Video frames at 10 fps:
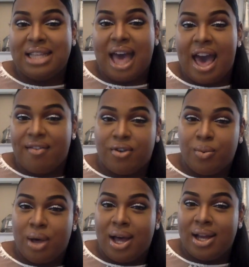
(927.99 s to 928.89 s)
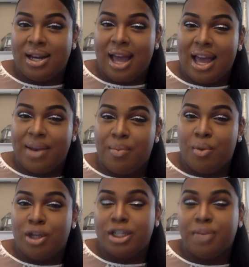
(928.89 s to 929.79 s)
everyone and
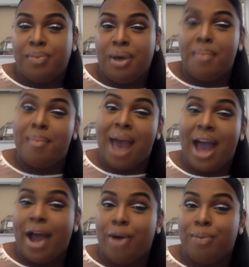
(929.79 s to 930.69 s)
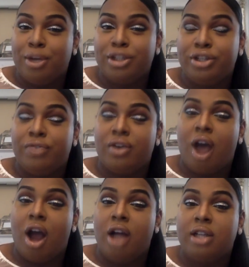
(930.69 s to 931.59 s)
more so put my own personal
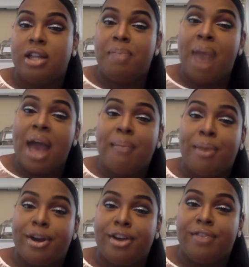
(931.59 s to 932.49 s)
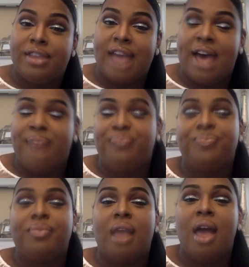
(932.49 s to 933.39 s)
regards on the back burner for them.
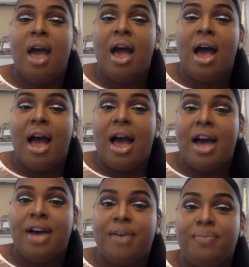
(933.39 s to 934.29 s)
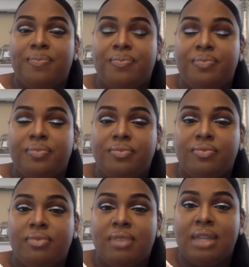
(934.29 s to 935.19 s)
Um
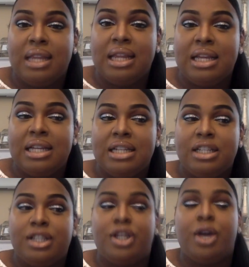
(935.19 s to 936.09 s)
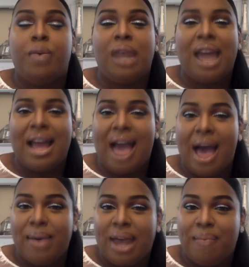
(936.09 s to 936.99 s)
so when
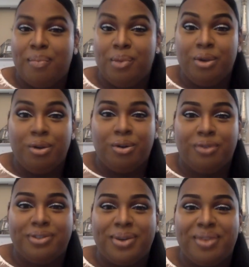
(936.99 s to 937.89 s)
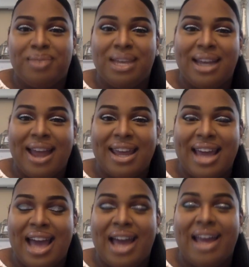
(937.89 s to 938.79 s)
I moved away from
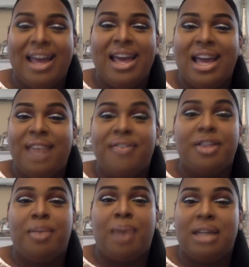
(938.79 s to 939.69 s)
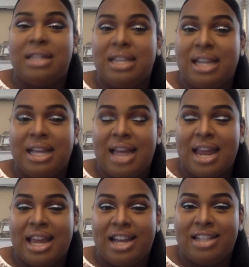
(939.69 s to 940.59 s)
Connecticut, even though Boston and
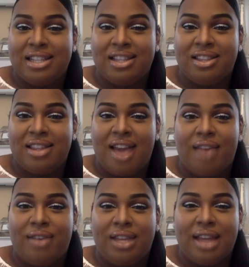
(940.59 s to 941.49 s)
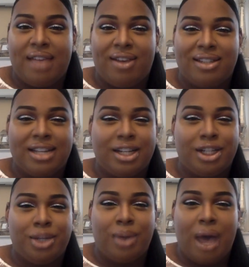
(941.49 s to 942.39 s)
Connecticut isn't that really that far, it's like a
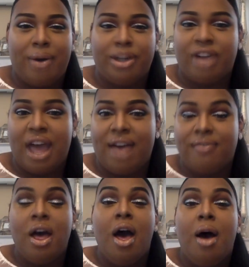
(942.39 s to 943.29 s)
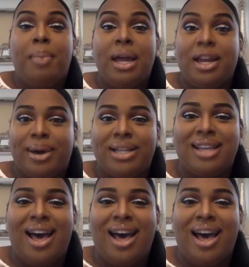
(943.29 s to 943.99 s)
2 hour drive. But anyways,